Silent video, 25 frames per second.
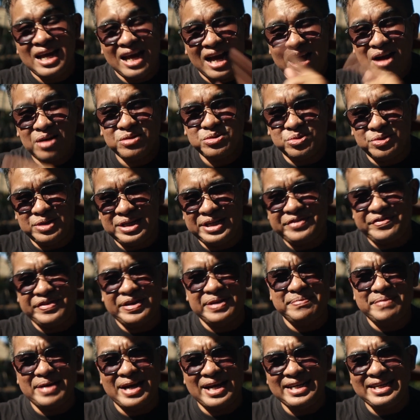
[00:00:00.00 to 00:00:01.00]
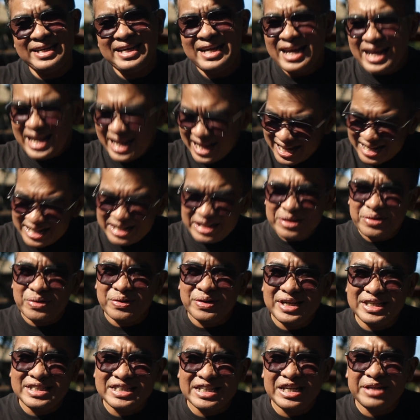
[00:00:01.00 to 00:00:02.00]
how to live in Bali and
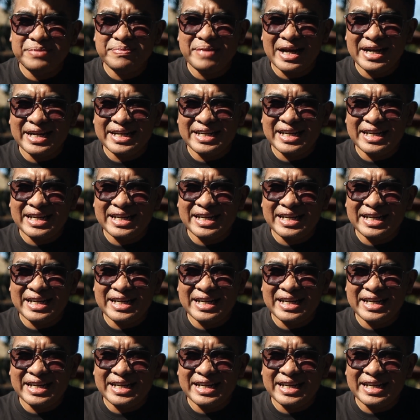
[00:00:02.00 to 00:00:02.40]
condition in Bali